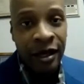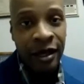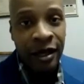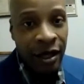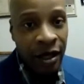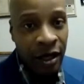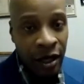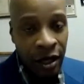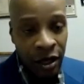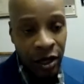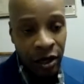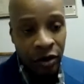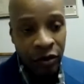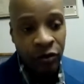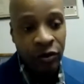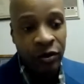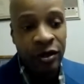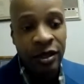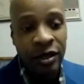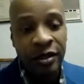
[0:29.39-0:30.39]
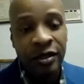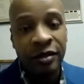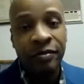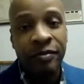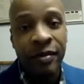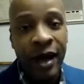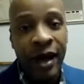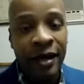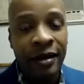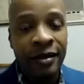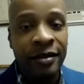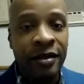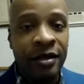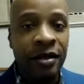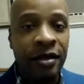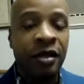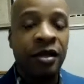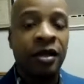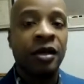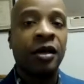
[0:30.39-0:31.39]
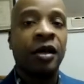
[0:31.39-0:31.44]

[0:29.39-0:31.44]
here, which is amazing.